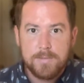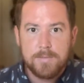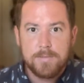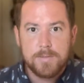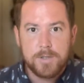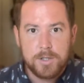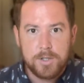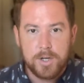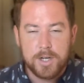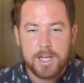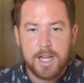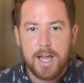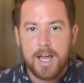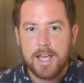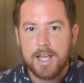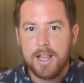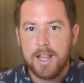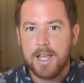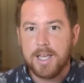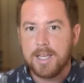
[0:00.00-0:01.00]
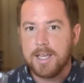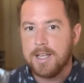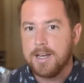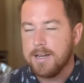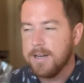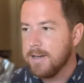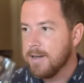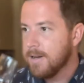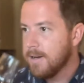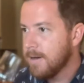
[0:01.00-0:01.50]
So drink it how you like it.
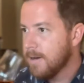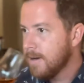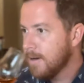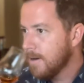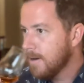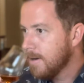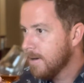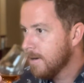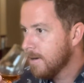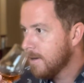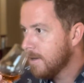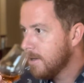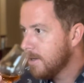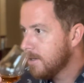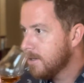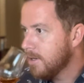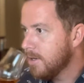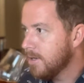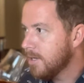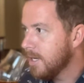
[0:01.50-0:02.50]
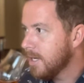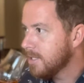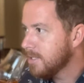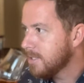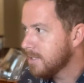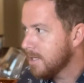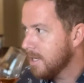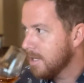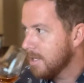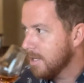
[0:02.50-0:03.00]
Do your
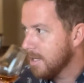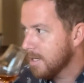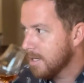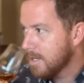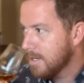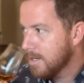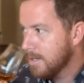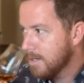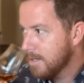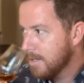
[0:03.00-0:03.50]
tastings how you like it.